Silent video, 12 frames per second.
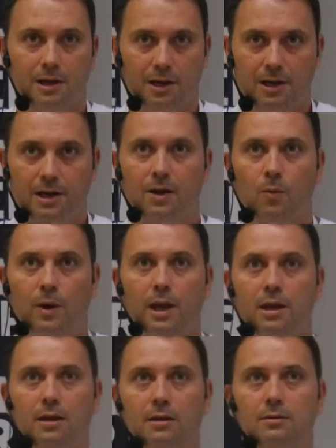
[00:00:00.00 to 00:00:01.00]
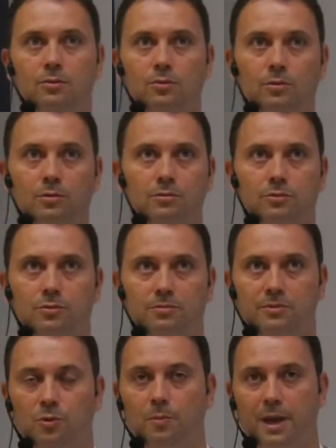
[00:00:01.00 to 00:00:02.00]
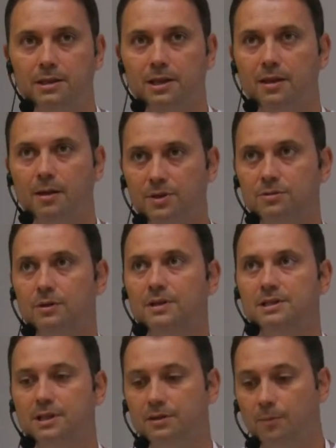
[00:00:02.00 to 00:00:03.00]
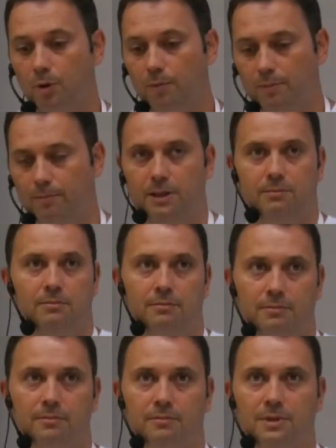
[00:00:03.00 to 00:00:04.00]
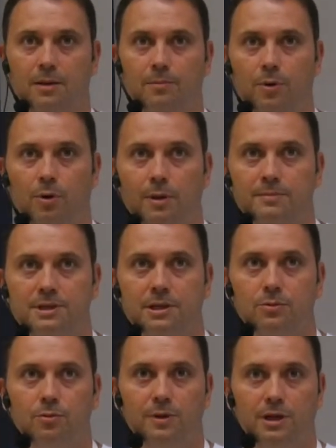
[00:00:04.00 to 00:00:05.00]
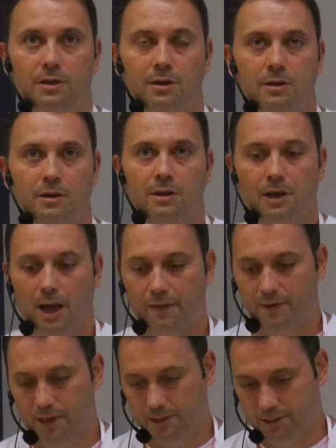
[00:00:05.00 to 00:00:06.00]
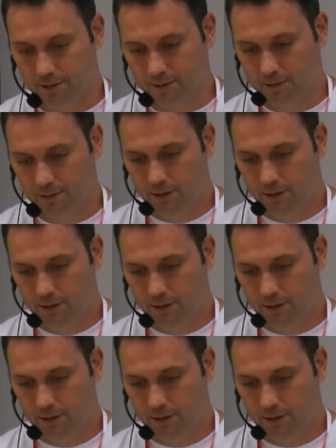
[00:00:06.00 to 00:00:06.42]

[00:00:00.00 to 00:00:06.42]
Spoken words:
clear way to make the other person understand the problem. But yeah, problems need to be addressed.